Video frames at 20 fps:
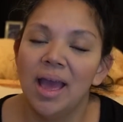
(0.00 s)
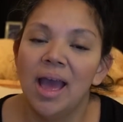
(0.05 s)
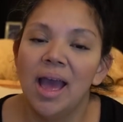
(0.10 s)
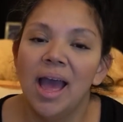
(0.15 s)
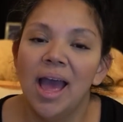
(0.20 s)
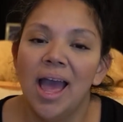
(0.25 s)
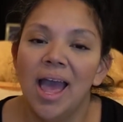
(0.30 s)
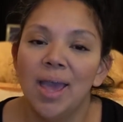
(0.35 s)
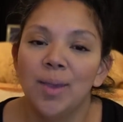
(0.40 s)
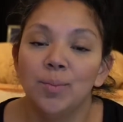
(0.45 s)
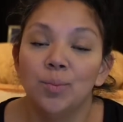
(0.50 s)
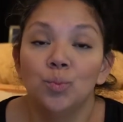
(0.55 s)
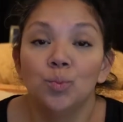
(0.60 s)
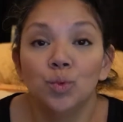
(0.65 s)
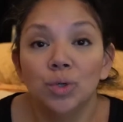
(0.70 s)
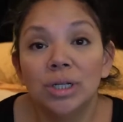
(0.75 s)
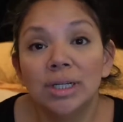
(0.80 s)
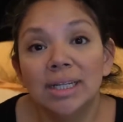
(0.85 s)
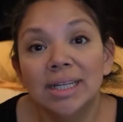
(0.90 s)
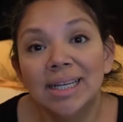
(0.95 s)
I'm
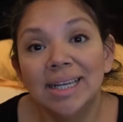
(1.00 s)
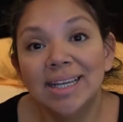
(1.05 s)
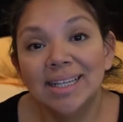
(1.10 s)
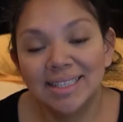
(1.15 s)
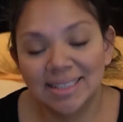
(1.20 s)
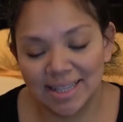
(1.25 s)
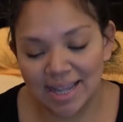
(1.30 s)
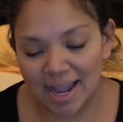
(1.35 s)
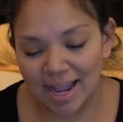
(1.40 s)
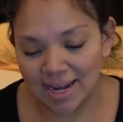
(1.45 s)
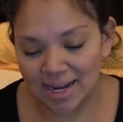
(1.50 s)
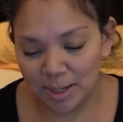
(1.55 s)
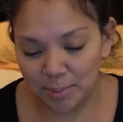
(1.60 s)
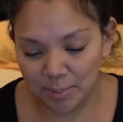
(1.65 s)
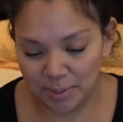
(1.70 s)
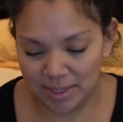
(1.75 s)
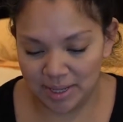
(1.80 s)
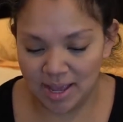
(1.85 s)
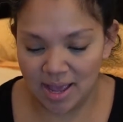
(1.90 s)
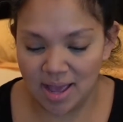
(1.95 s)
really excited
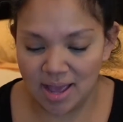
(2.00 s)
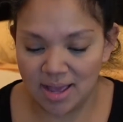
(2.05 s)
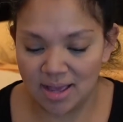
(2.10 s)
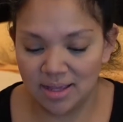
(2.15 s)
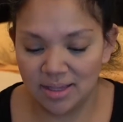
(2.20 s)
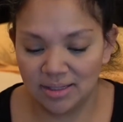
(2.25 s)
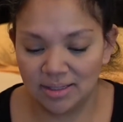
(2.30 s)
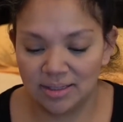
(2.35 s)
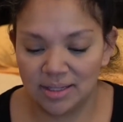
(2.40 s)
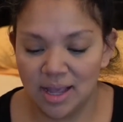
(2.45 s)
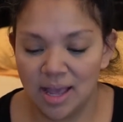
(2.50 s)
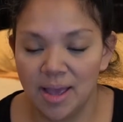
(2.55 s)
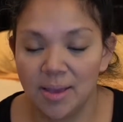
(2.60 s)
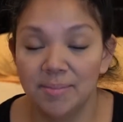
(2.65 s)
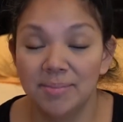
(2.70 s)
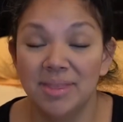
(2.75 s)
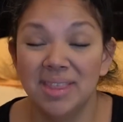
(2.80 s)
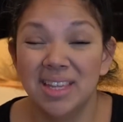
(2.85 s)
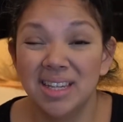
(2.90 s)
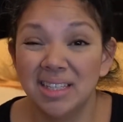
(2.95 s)
because
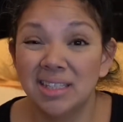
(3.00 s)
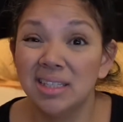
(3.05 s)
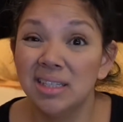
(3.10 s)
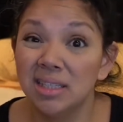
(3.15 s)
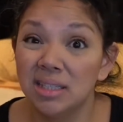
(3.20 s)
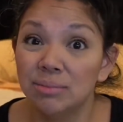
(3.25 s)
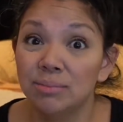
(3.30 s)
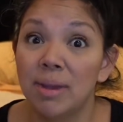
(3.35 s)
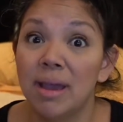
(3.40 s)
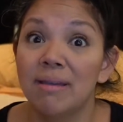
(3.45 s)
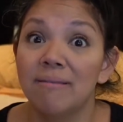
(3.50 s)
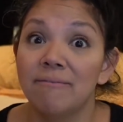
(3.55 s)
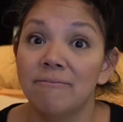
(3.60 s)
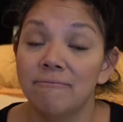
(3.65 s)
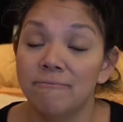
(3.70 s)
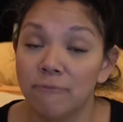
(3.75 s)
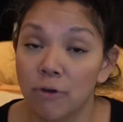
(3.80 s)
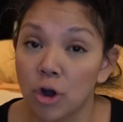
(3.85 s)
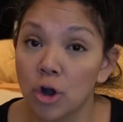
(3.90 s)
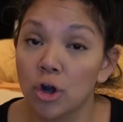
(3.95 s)
this is my
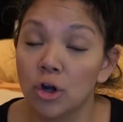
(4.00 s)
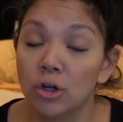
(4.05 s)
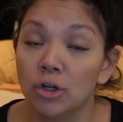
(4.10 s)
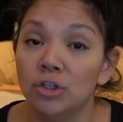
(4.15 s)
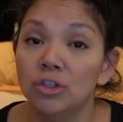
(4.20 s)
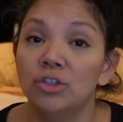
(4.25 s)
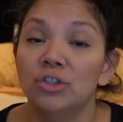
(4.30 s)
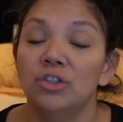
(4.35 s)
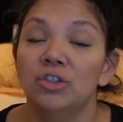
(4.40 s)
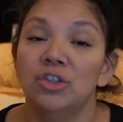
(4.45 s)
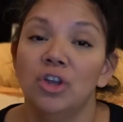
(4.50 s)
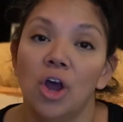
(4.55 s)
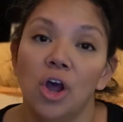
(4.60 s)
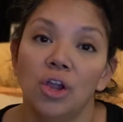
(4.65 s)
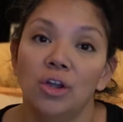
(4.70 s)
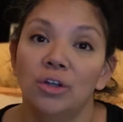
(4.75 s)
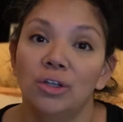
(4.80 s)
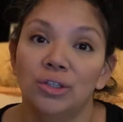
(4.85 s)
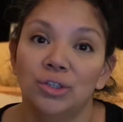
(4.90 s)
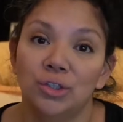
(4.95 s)
first
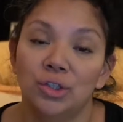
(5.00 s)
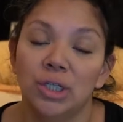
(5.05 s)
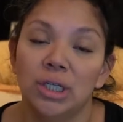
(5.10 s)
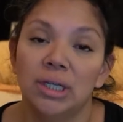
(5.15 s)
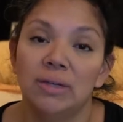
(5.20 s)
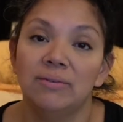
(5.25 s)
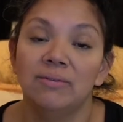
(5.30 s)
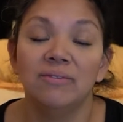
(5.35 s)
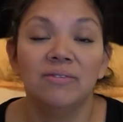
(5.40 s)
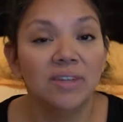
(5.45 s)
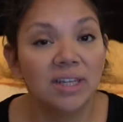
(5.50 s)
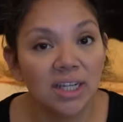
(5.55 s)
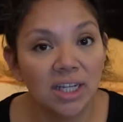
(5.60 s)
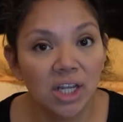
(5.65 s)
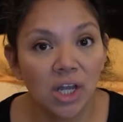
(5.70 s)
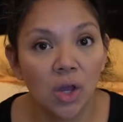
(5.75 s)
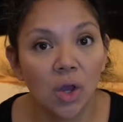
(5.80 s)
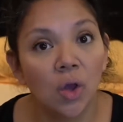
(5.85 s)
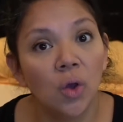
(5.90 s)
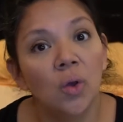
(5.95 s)
Dollar Tree
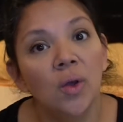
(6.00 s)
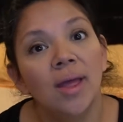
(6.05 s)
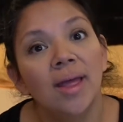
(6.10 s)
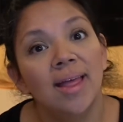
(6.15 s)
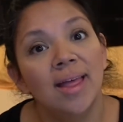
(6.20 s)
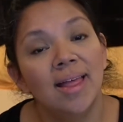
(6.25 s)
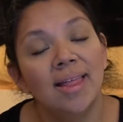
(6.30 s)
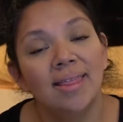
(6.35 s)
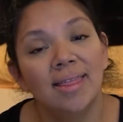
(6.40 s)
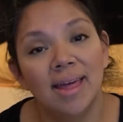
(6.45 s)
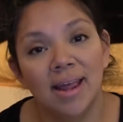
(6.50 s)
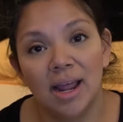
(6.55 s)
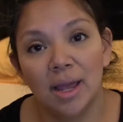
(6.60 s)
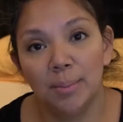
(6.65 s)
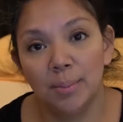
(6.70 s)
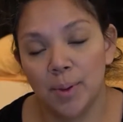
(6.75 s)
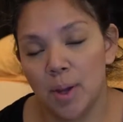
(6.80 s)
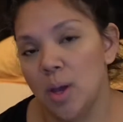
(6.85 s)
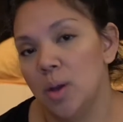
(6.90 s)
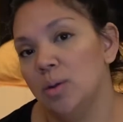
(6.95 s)
video that I
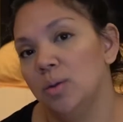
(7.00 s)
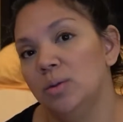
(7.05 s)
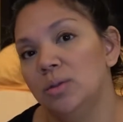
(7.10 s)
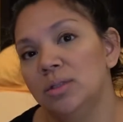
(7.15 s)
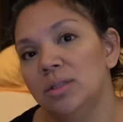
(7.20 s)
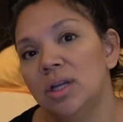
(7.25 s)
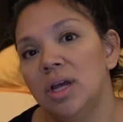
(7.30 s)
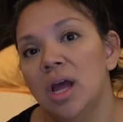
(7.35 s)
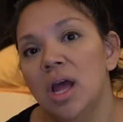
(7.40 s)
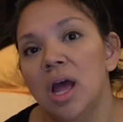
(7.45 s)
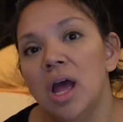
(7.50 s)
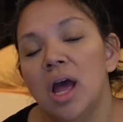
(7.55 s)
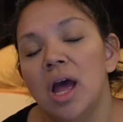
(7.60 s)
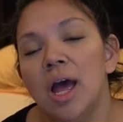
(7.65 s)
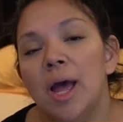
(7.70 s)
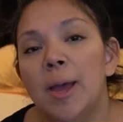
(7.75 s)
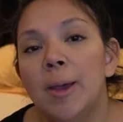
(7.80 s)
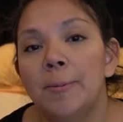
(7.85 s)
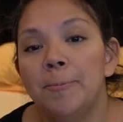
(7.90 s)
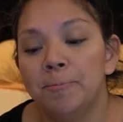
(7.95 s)
post.
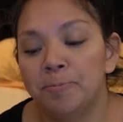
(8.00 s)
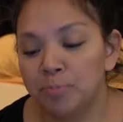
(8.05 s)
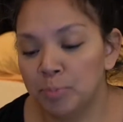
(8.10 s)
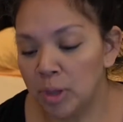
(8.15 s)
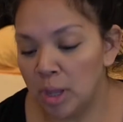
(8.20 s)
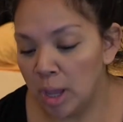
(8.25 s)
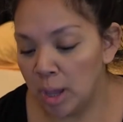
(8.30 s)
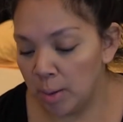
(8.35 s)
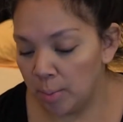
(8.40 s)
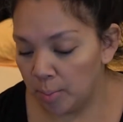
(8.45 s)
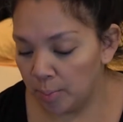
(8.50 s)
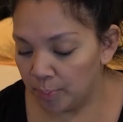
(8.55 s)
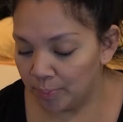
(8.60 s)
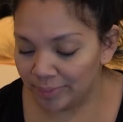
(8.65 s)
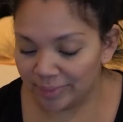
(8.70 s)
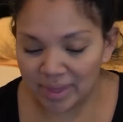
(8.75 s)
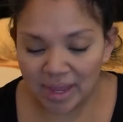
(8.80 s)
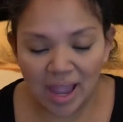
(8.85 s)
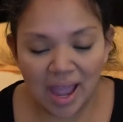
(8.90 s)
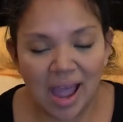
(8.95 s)
I
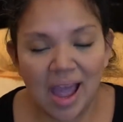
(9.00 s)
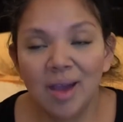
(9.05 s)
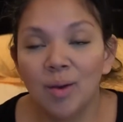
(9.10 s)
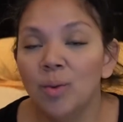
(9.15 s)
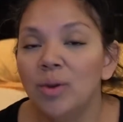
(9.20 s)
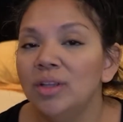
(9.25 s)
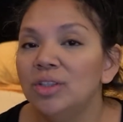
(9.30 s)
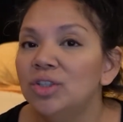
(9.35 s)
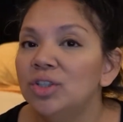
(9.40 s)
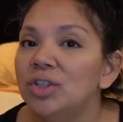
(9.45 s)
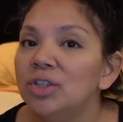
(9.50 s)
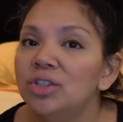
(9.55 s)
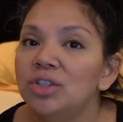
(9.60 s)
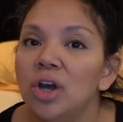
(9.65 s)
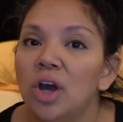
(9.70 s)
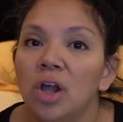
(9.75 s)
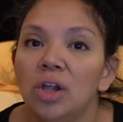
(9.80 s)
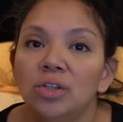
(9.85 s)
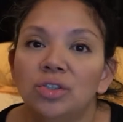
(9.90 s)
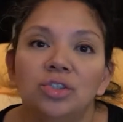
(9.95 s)
went to the
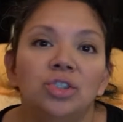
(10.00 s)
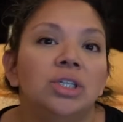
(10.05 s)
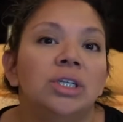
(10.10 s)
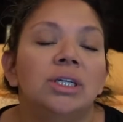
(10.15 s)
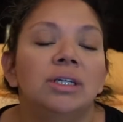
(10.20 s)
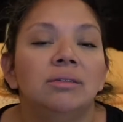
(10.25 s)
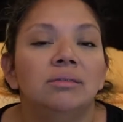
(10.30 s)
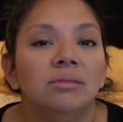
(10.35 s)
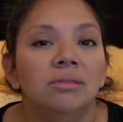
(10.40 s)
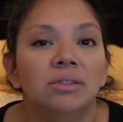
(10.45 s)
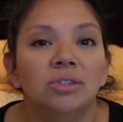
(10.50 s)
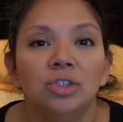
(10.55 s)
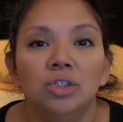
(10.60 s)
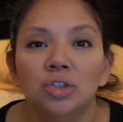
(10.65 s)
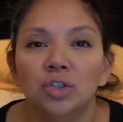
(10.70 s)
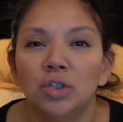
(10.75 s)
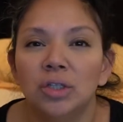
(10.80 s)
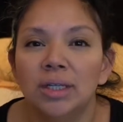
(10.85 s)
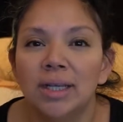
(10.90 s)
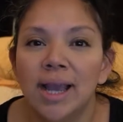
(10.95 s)
Dollar Tree.
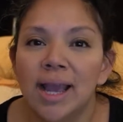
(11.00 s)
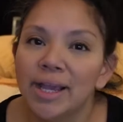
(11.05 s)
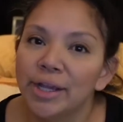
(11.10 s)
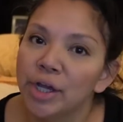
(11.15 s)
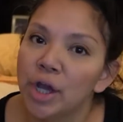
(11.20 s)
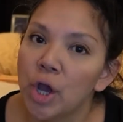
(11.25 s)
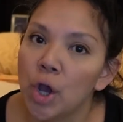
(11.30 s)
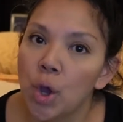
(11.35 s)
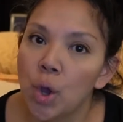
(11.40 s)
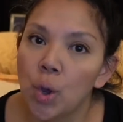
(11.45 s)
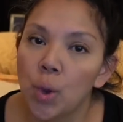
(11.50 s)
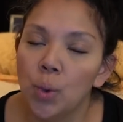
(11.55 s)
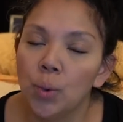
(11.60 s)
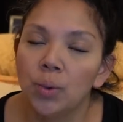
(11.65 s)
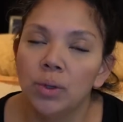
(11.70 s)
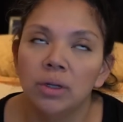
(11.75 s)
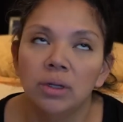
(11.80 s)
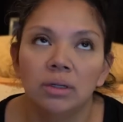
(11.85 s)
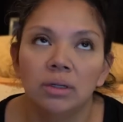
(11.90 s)
Usually I go